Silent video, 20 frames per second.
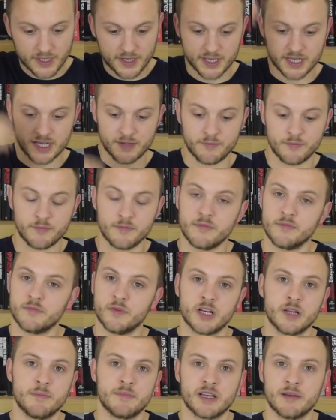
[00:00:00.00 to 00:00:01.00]
then
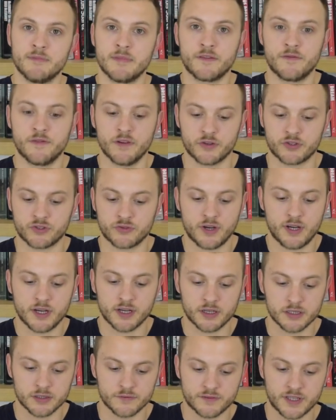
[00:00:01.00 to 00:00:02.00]
will it be a midfield
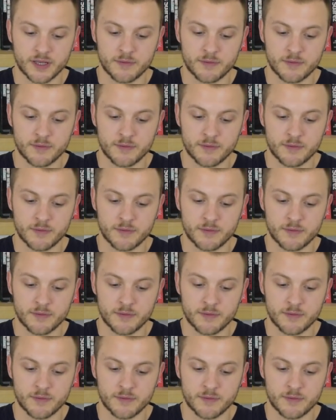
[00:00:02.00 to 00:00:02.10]
triangle of